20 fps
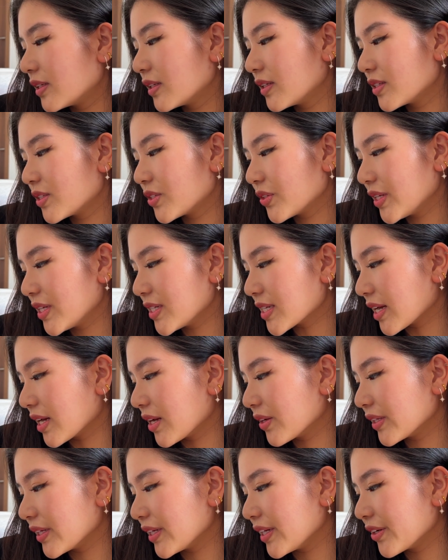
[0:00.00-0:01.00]
So these are
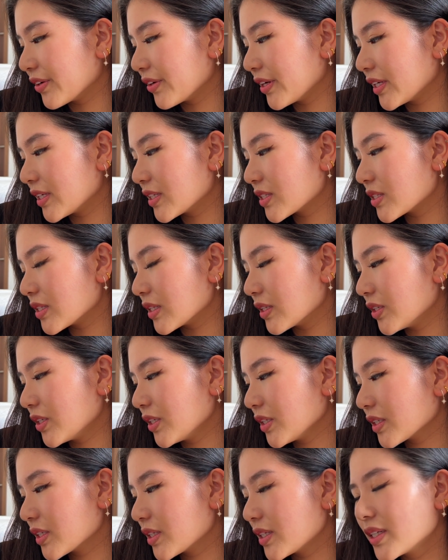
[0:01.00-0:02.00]
how the earrings
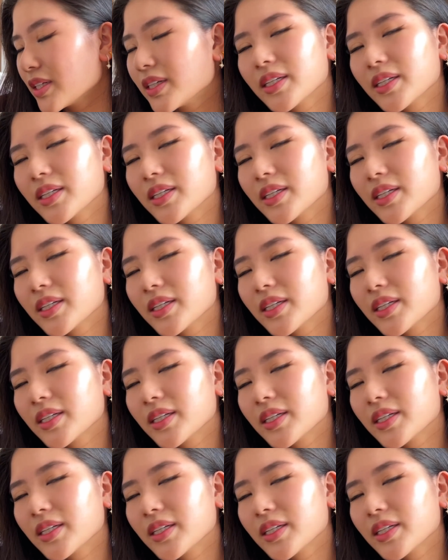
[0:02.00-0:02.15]
look.